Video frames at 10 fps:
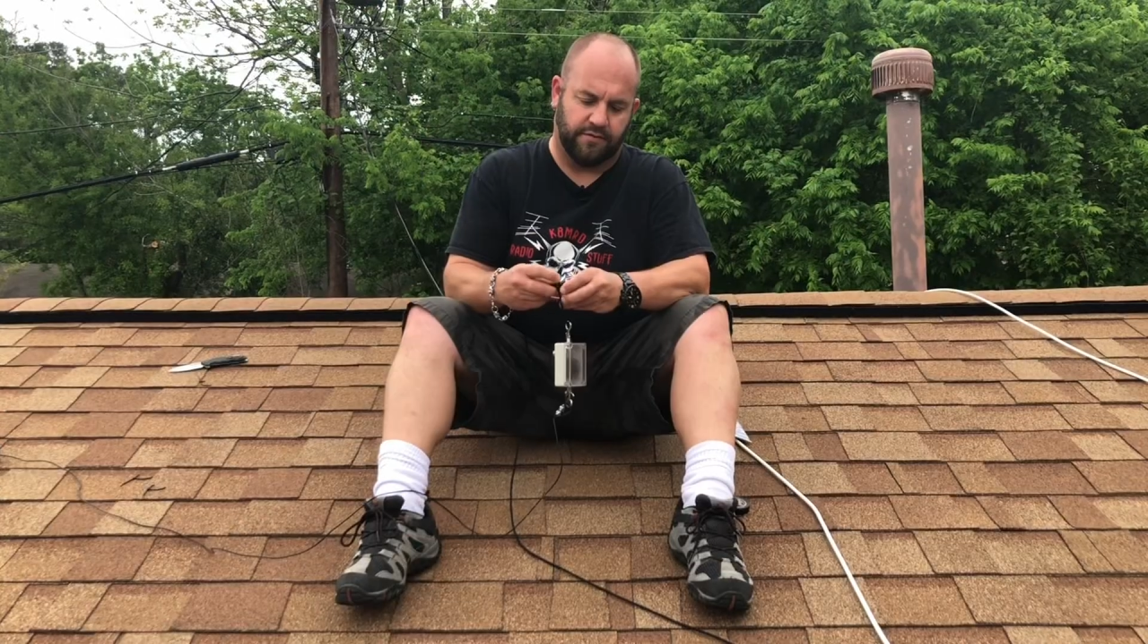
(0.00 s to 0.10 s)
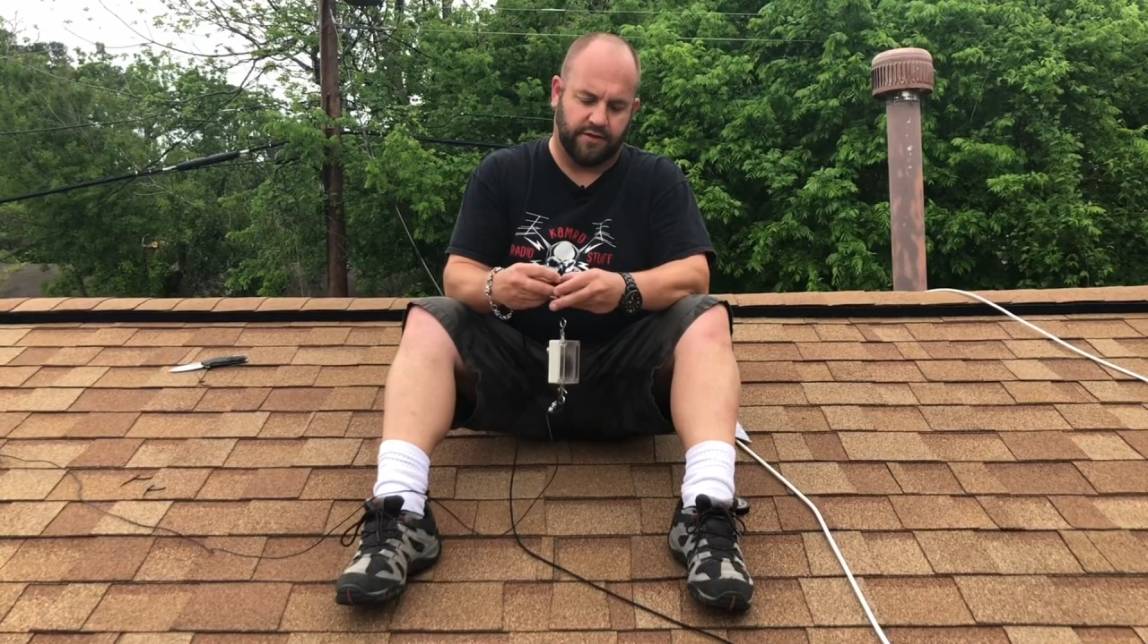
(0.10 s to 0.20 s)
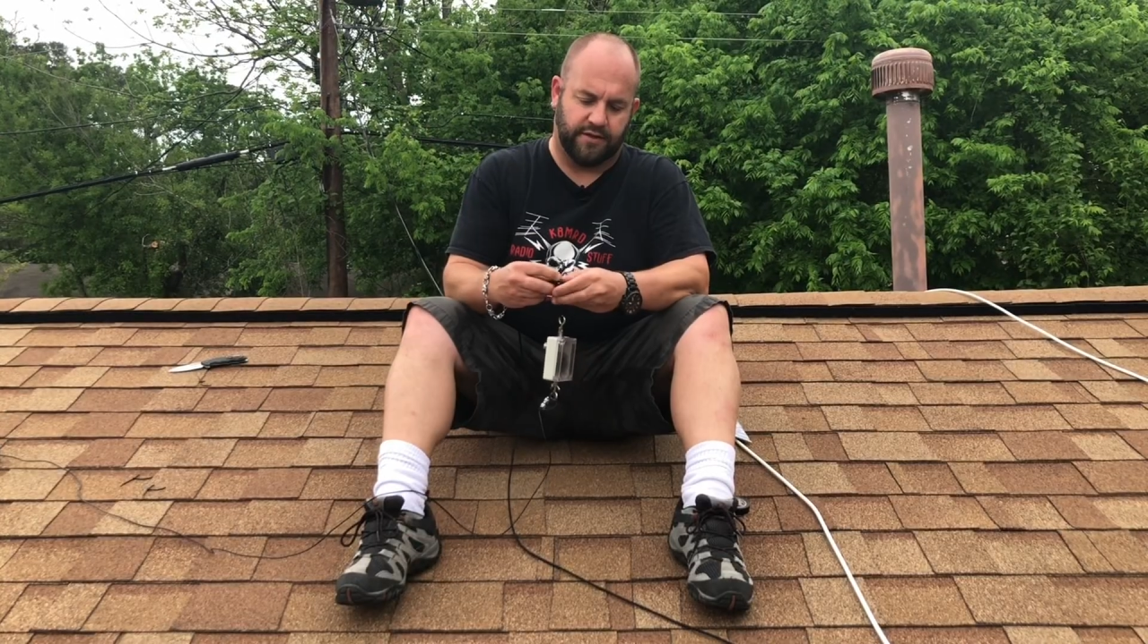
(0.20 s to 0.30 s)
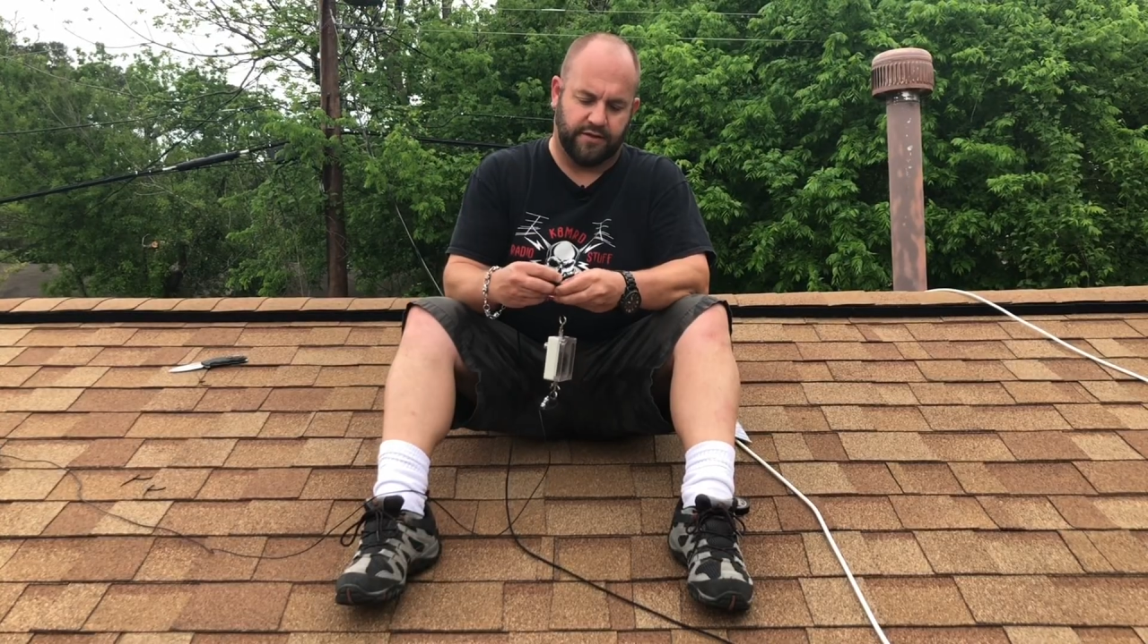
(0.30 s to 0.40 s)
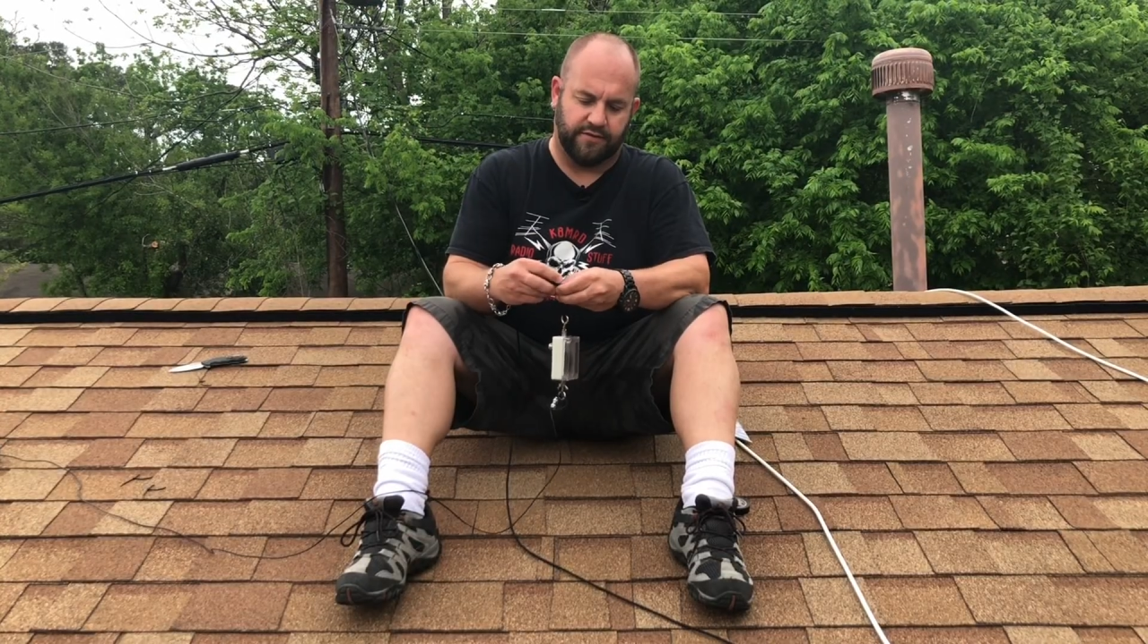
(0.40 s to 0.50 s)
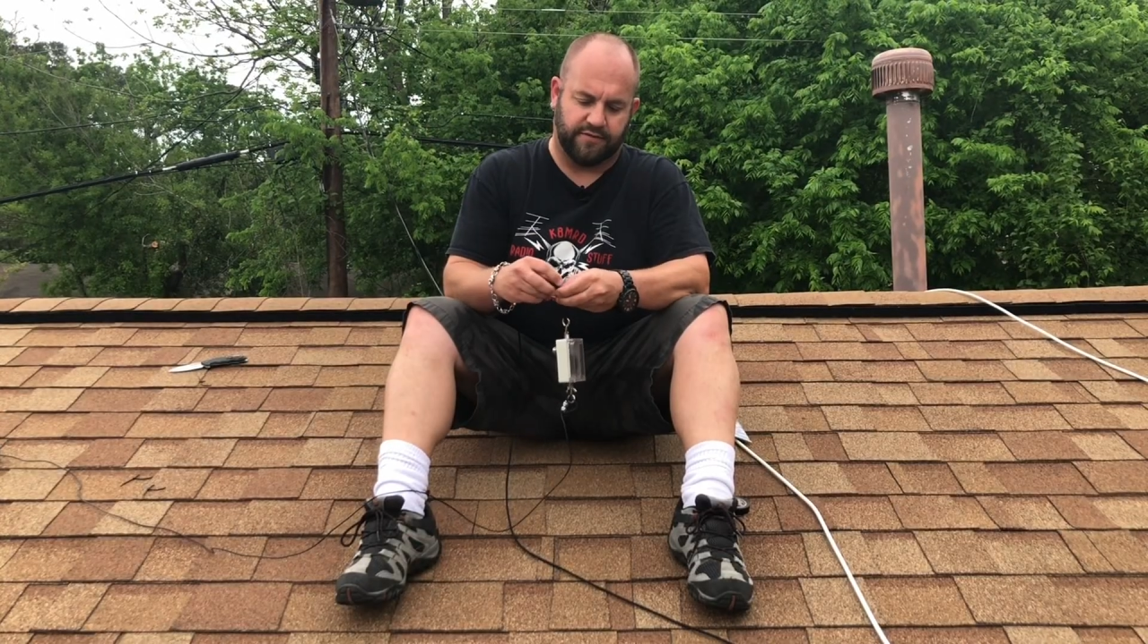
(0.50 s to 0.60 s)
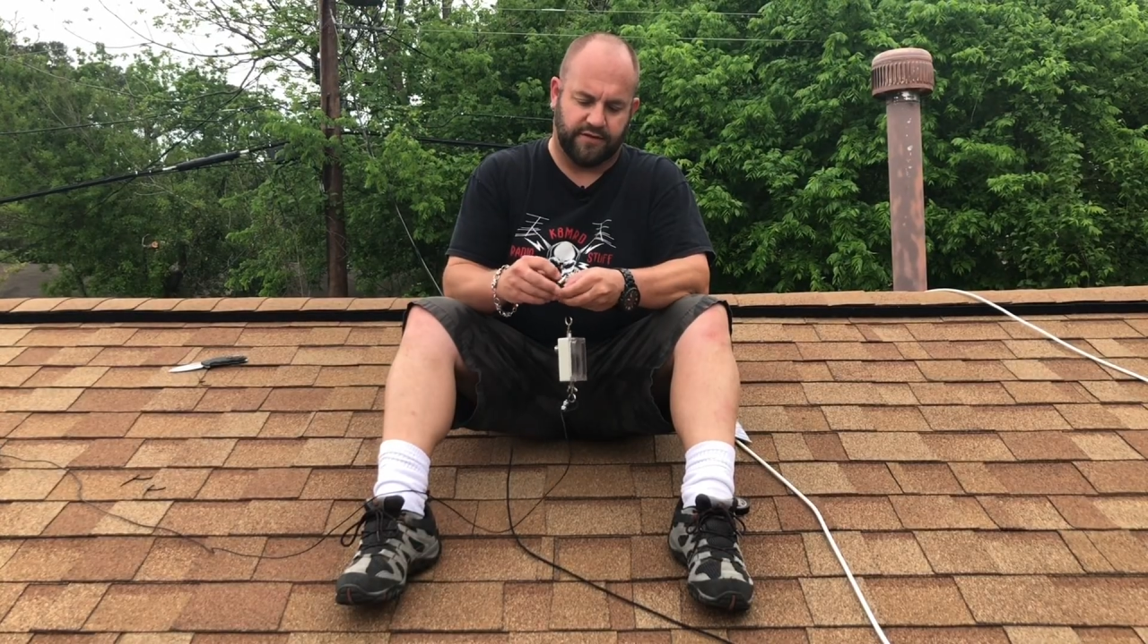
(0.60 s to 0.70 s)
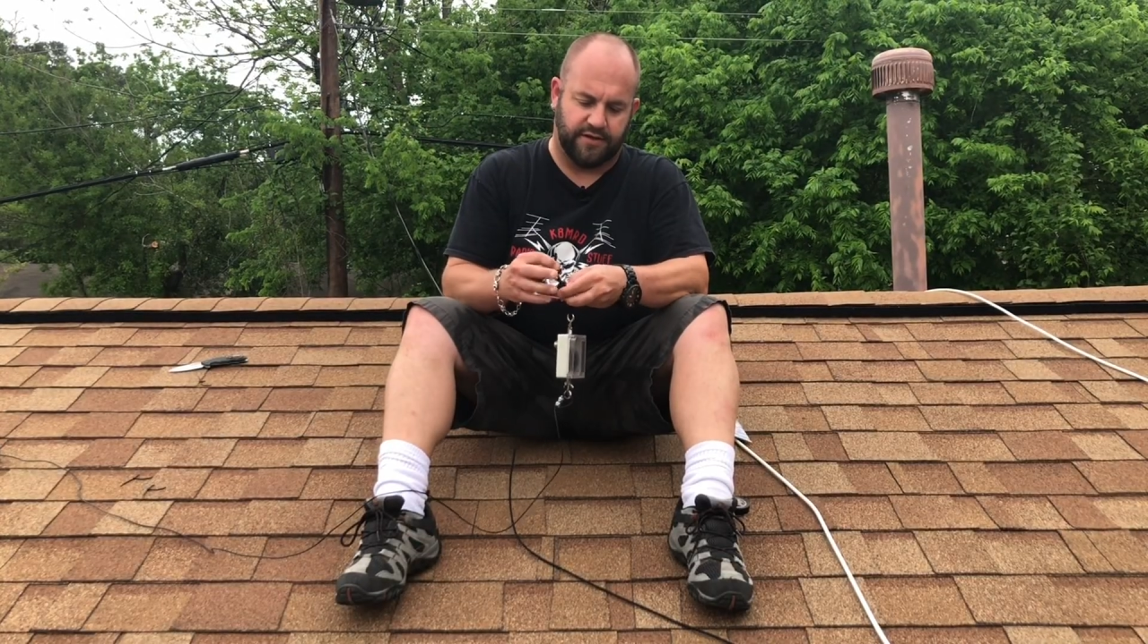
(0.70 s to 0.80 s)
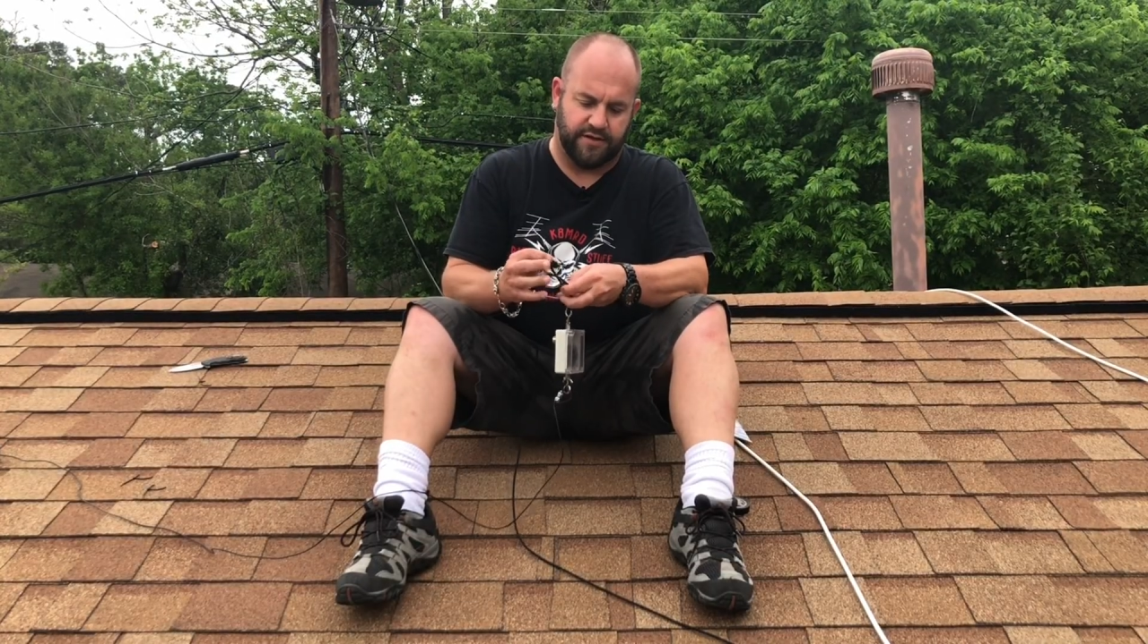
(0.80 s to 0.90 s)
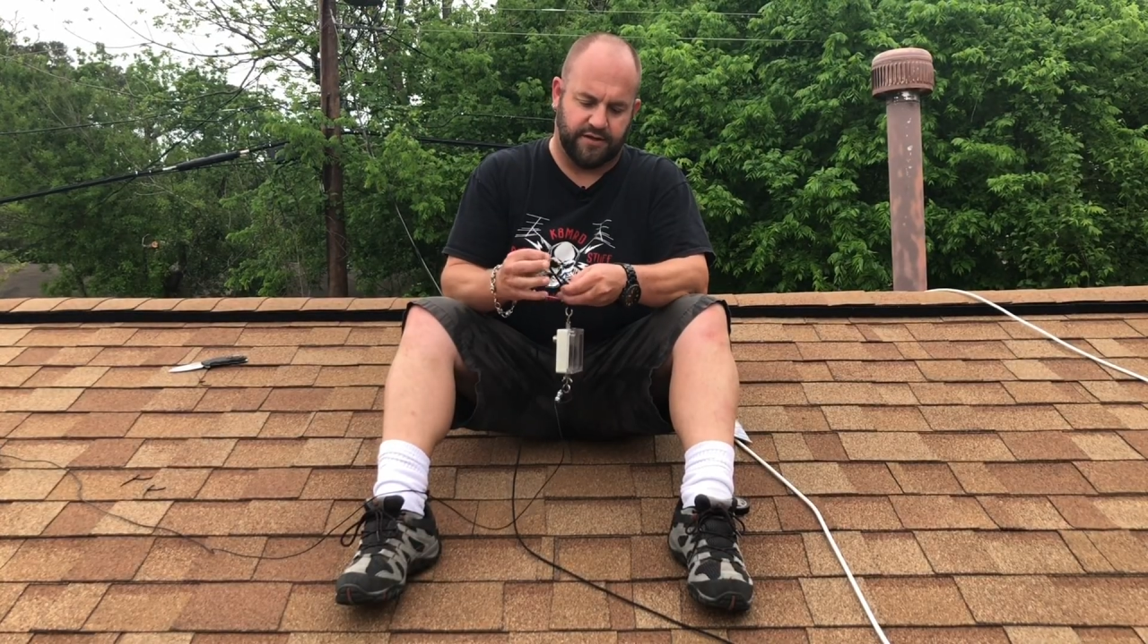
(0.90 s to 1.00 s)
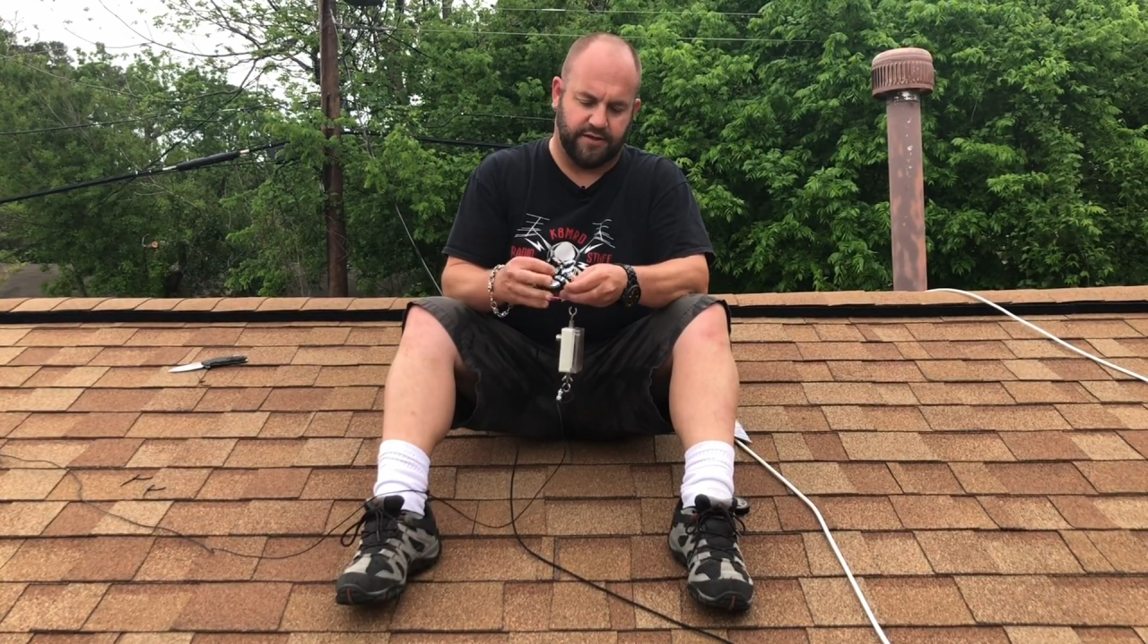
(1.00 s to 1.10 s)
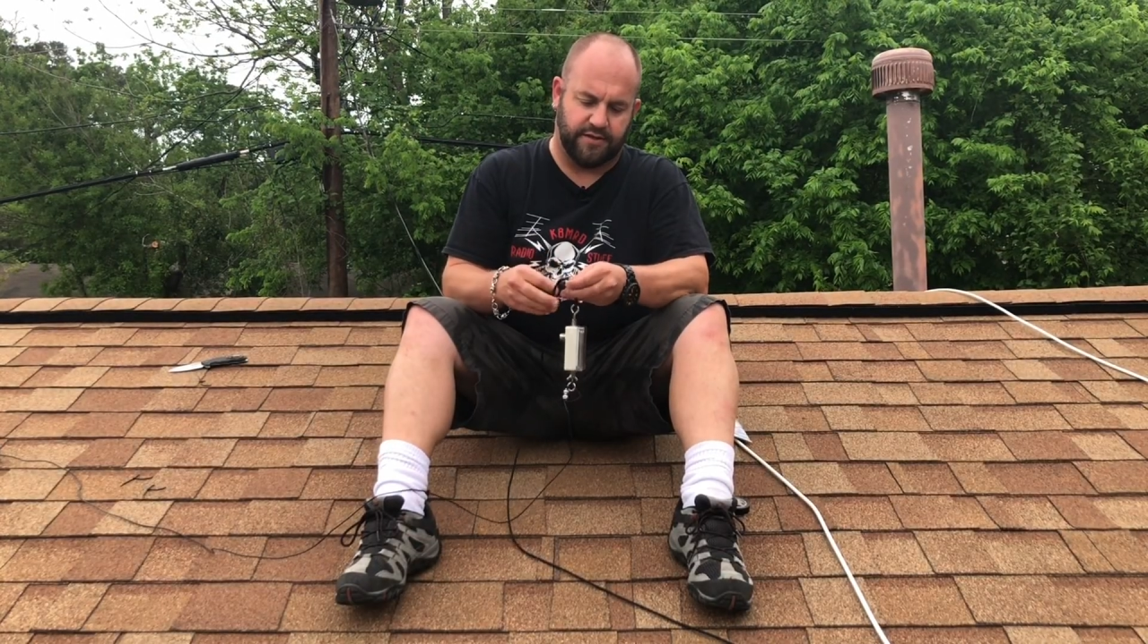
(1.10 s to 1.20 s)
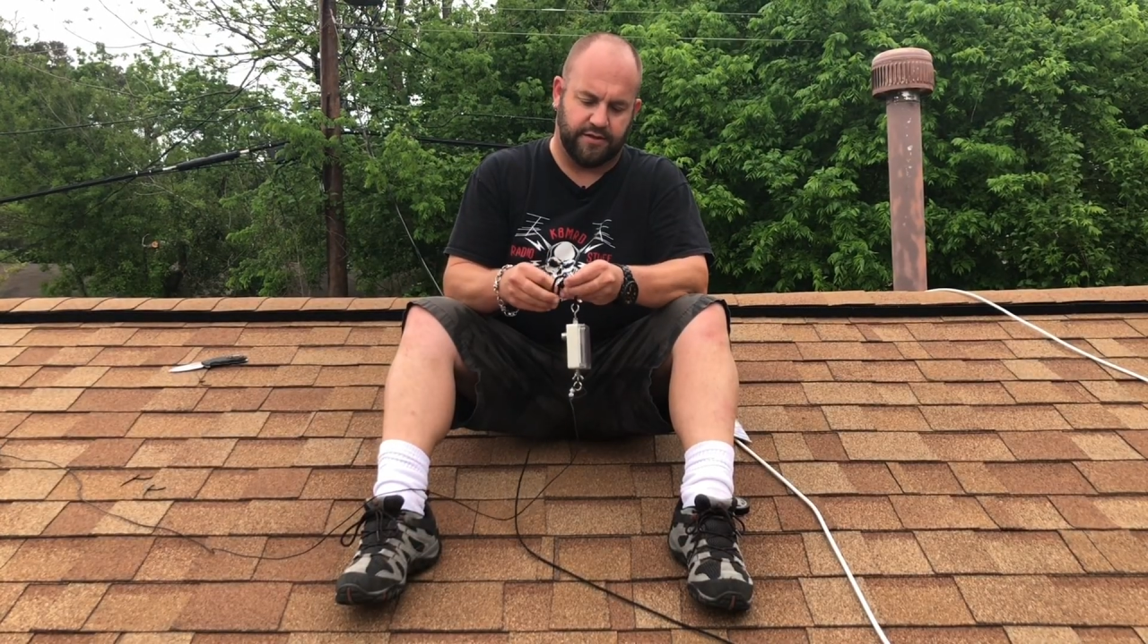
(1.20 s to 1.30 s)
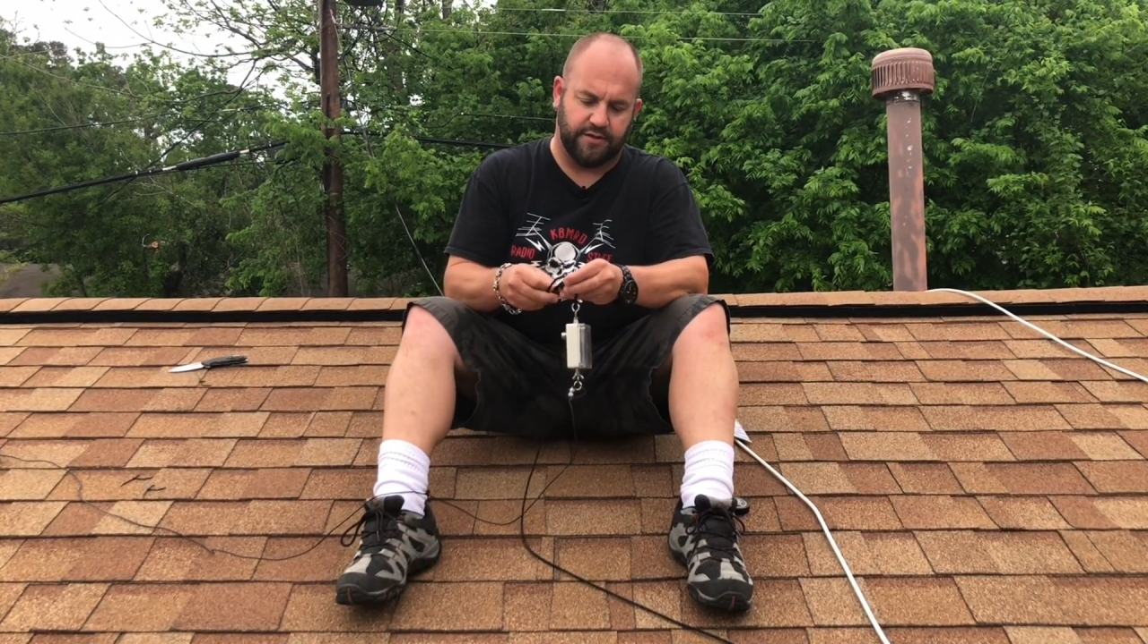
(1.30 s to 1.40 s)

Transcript: Tie this guy